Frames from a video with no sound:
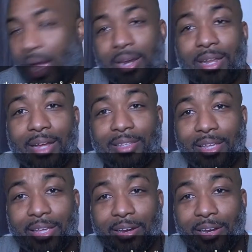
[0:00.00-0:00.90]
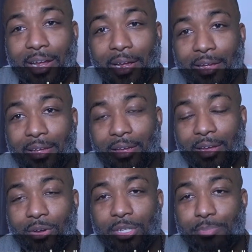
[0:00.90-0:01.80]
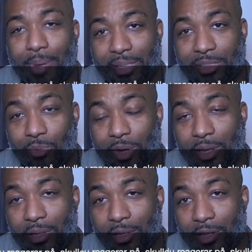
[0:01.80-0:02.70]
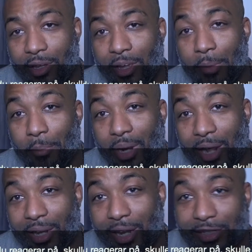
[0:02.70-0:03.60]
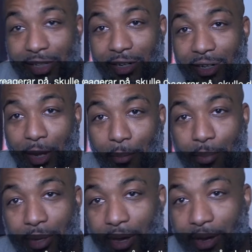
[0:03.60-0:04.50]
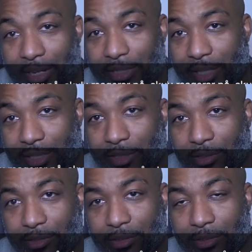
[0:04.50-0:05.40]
I'd like to hear, like, I know he's passed away, but I'd like to hear, like, Pierre Isaksson